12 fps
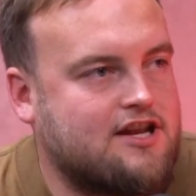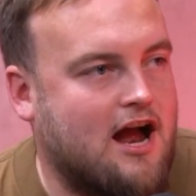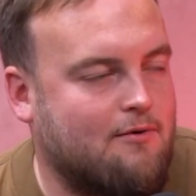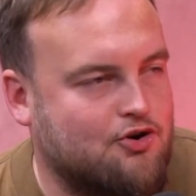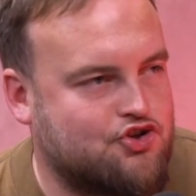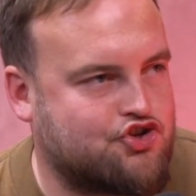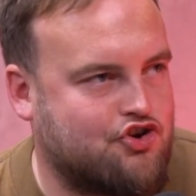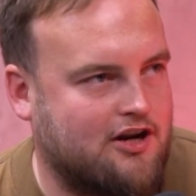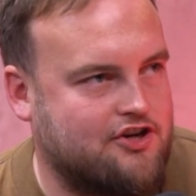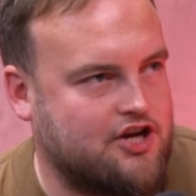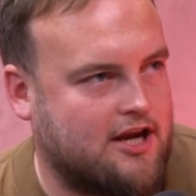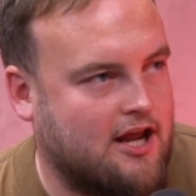Star Wars
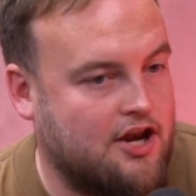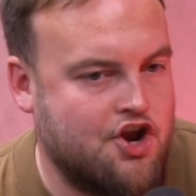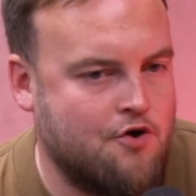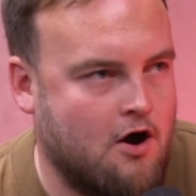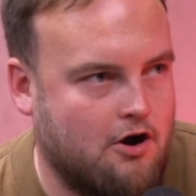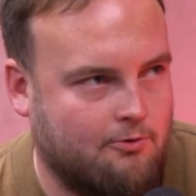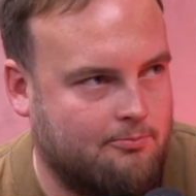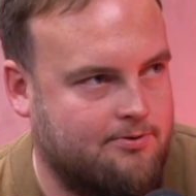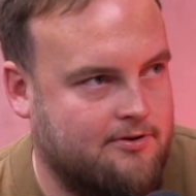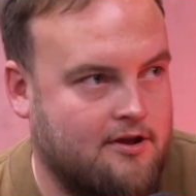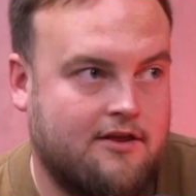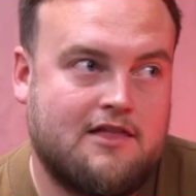trilogy. A New Hope.
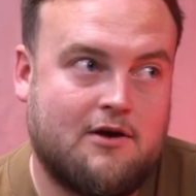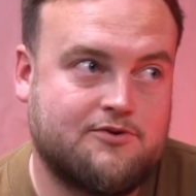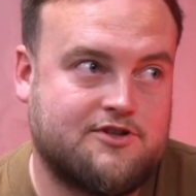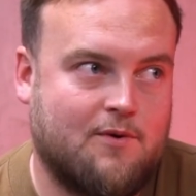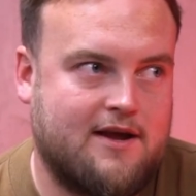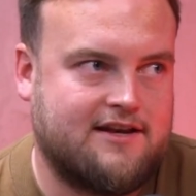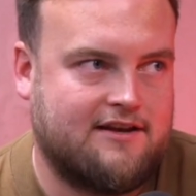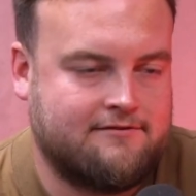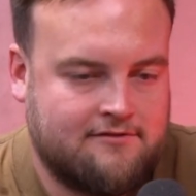That was the wedding.